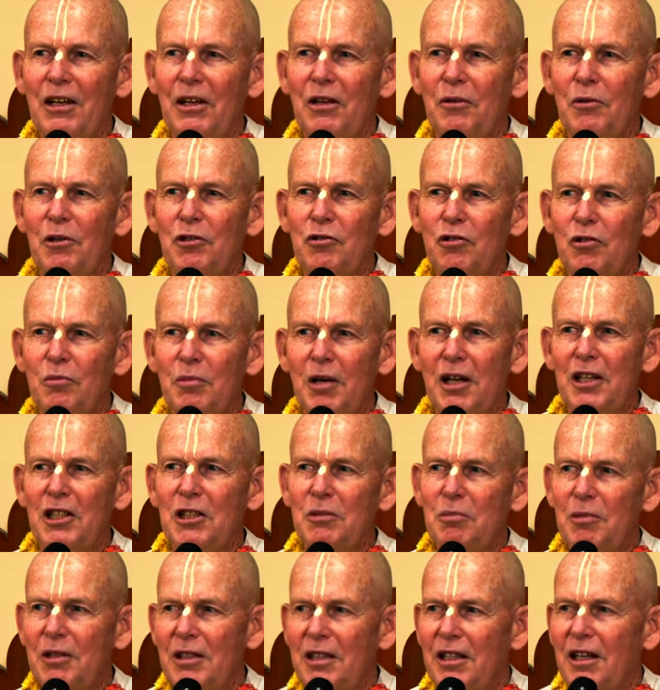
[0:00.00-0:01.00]
Which
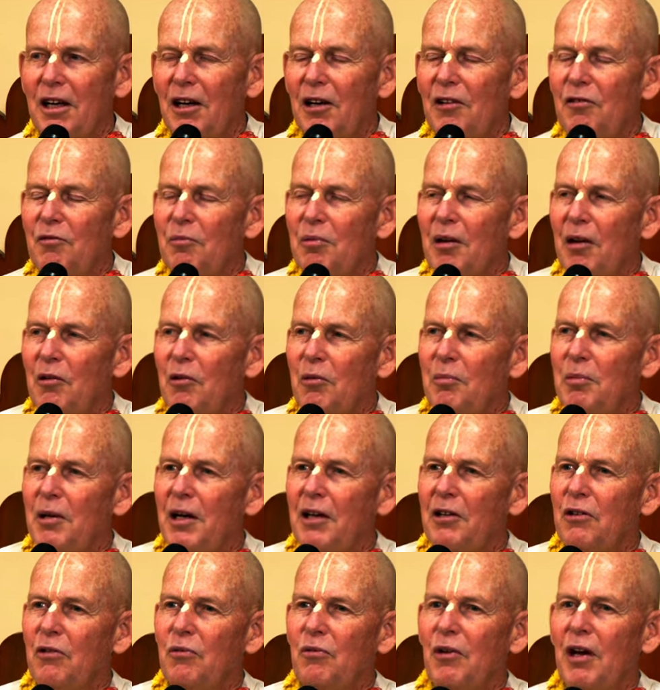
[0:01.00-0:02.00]
reminds me of
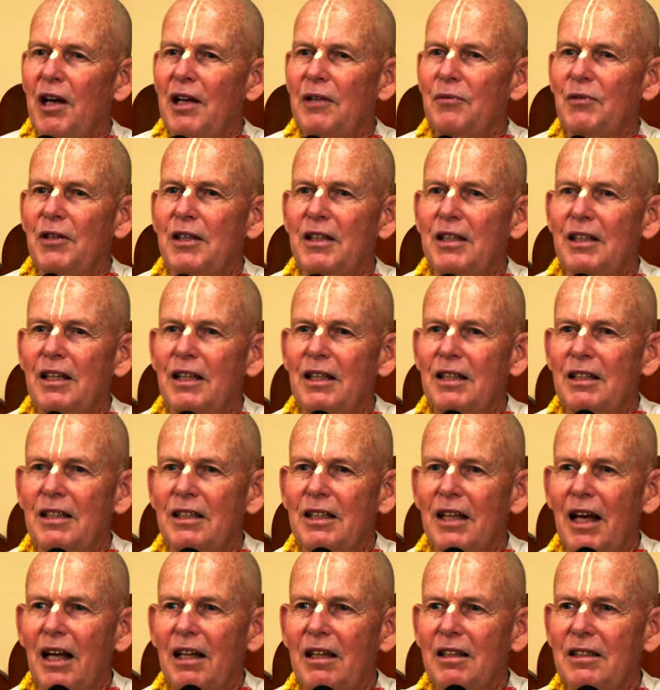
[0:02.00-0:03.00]
Prabhupada arriving in
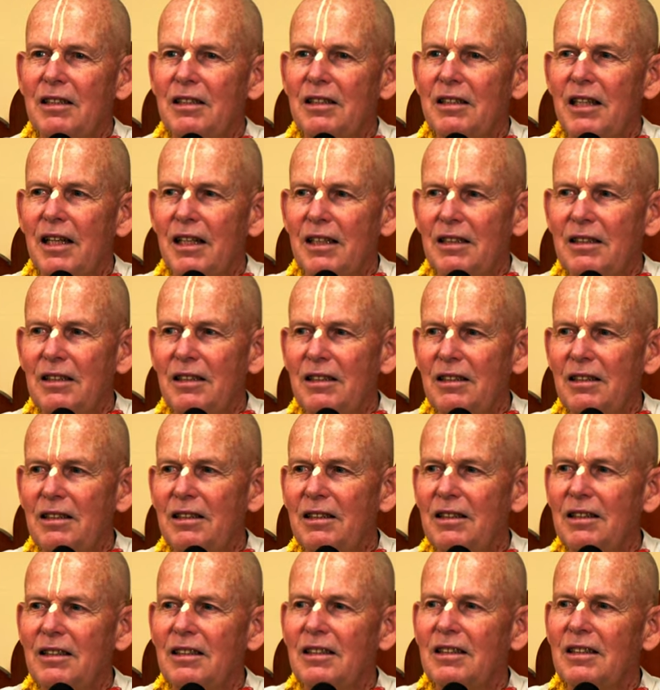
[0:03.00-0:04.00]
Dallas,
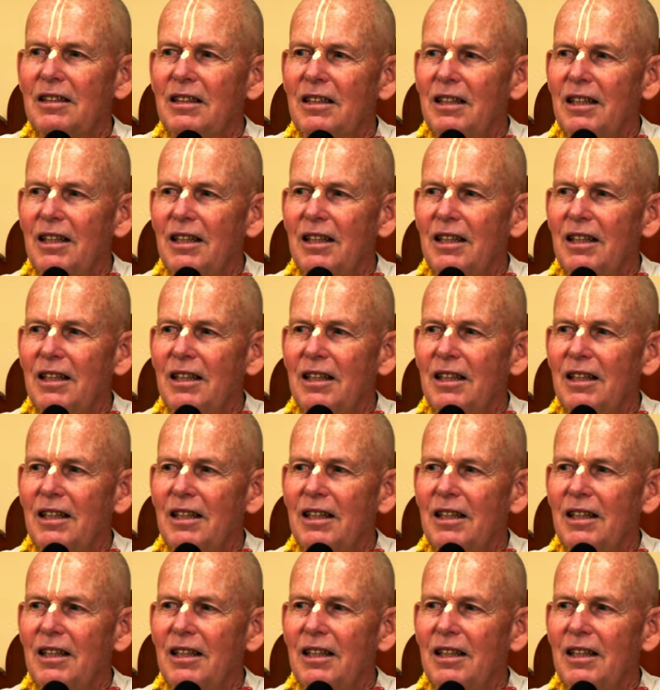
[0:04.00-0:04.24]
Texas,